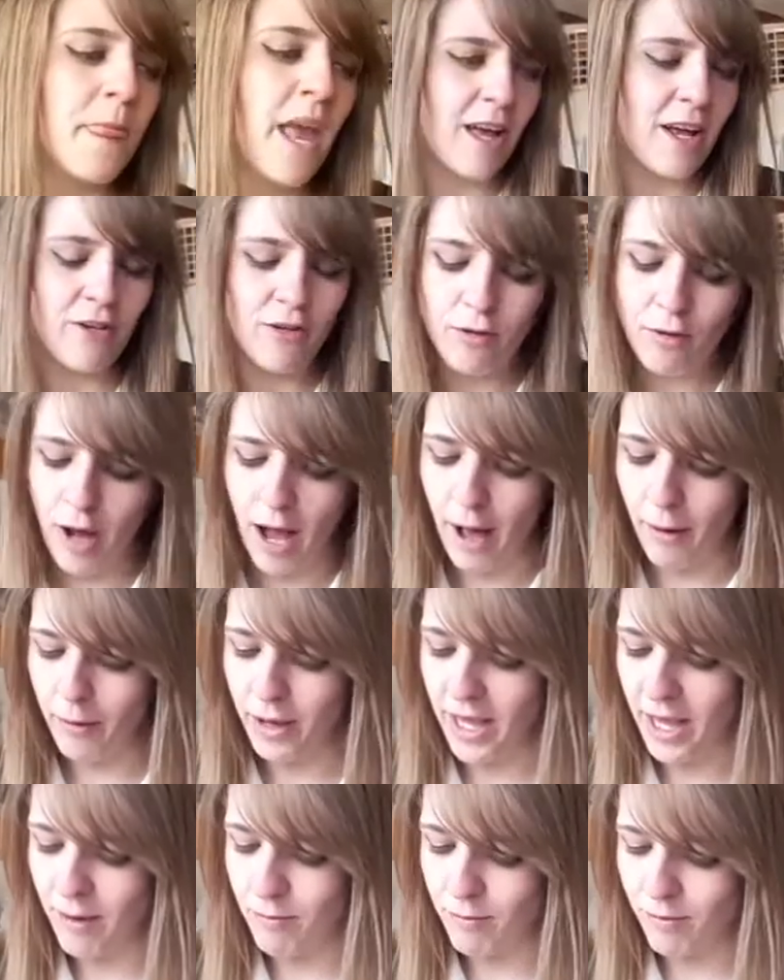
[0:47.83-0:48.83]
I don't know how
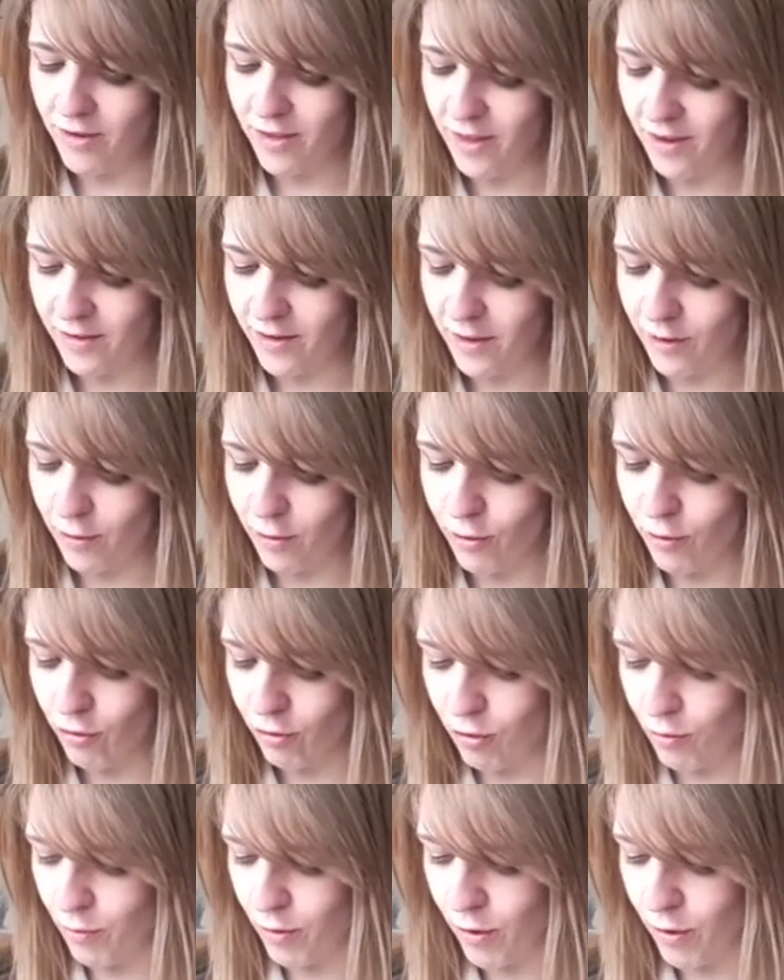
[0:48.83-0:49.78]
I came to this conclusion,